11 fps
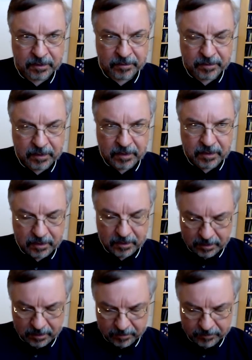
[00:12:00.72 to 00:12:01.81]
the
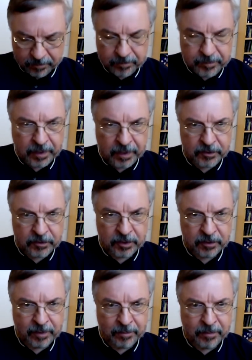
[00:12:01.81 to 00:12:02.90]
pH
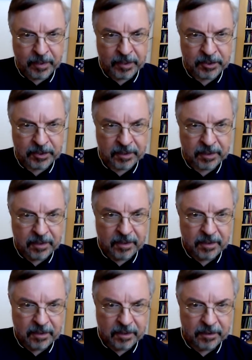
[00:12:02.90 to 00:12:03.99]
equilibration.
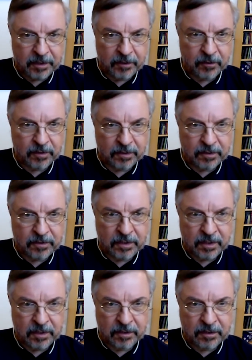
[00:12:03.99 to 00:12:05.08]
And here you can
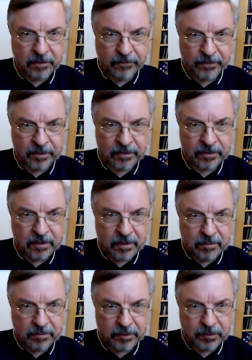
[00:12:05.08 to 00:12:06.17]
see the difference
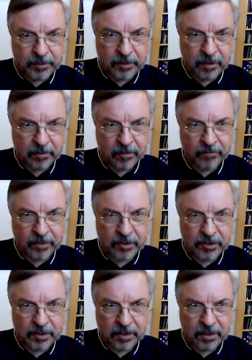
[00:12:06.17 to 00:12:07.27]
between a
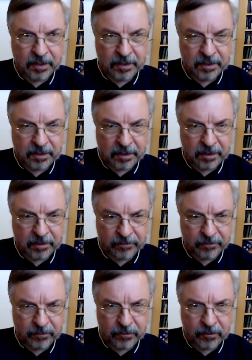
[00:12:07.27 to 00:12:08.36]
conventional and a
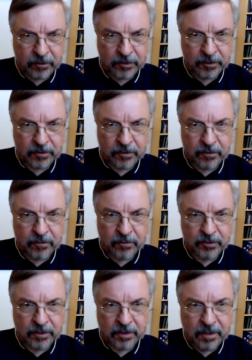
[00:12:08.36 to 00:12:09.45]
physiologic
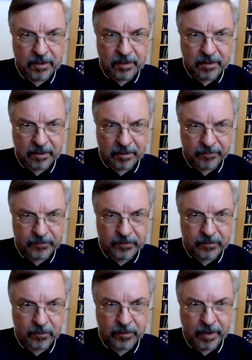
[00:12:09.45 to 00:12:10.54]
solution.
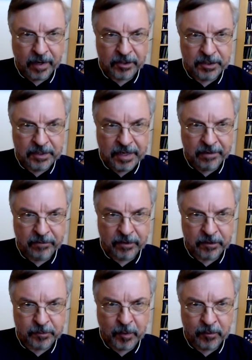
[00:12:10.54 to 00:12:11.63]
You'd actually never
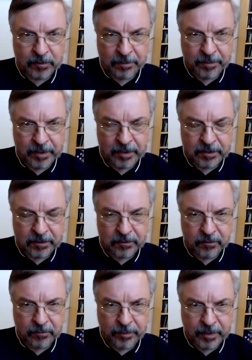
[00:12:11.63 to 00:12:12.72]
expose the patient
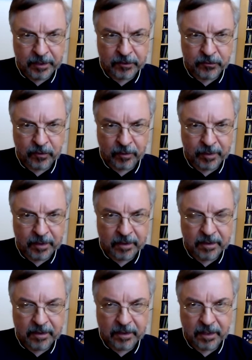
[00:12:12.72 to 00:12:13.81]
to pH trauma.
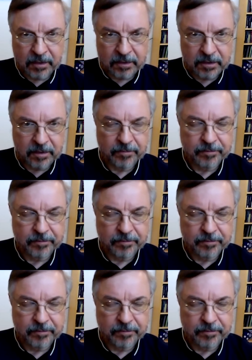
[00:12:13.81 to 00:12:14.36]
Next.